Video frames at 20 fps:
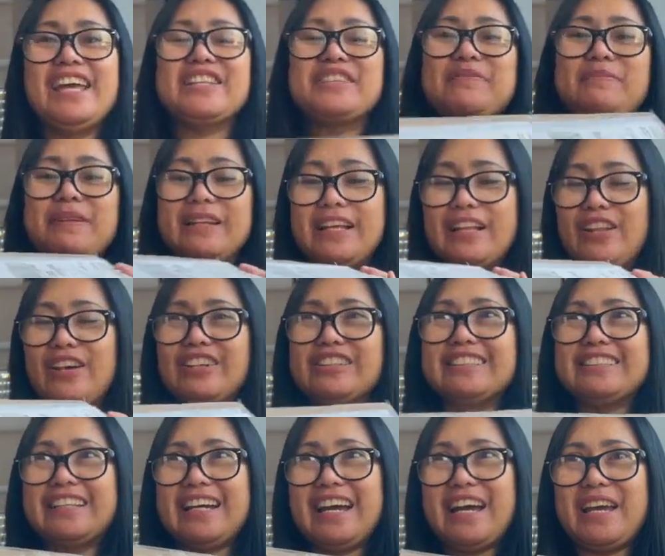it's been a
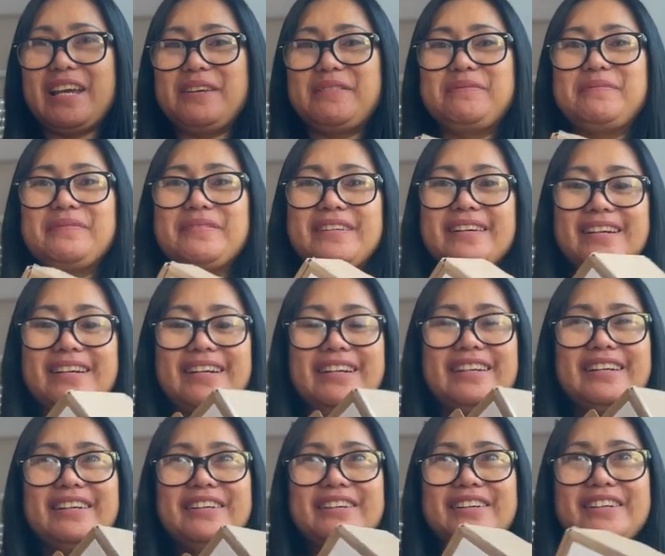long time
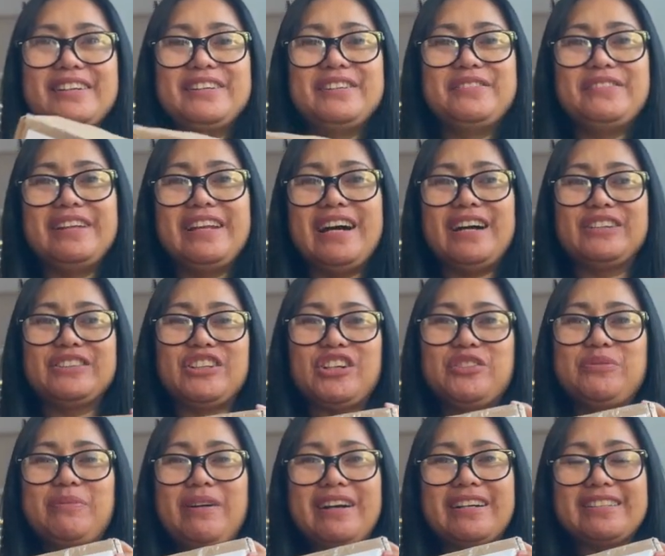without
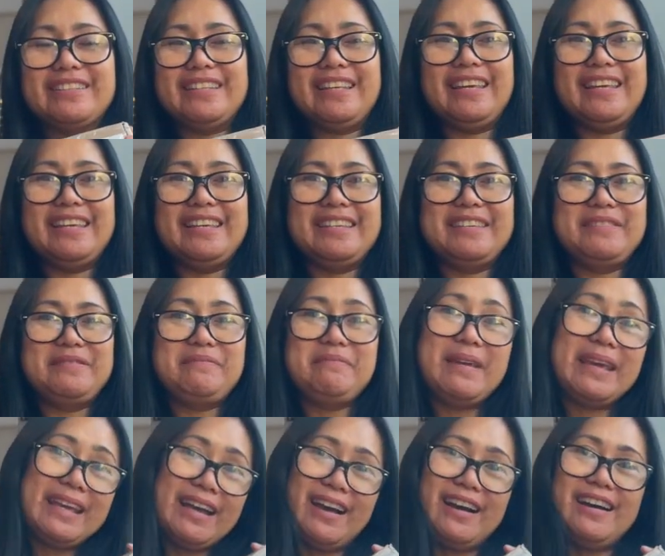unboxing
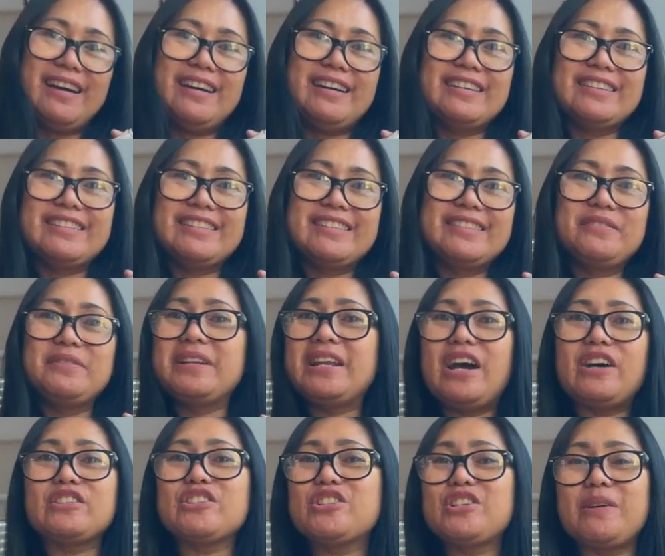because
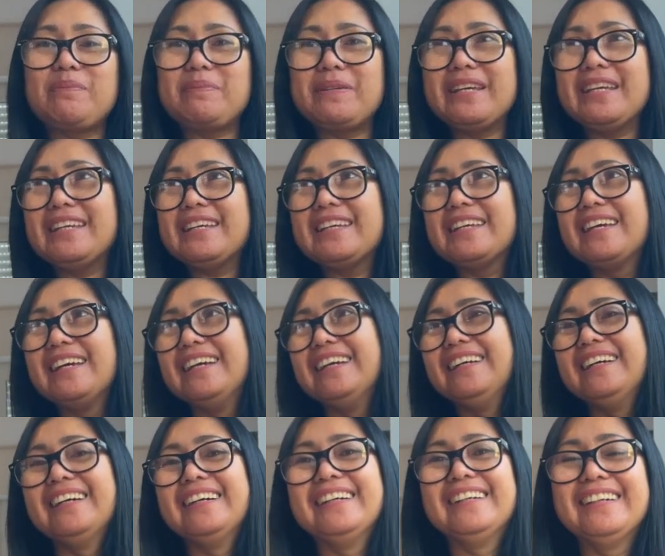without shopping!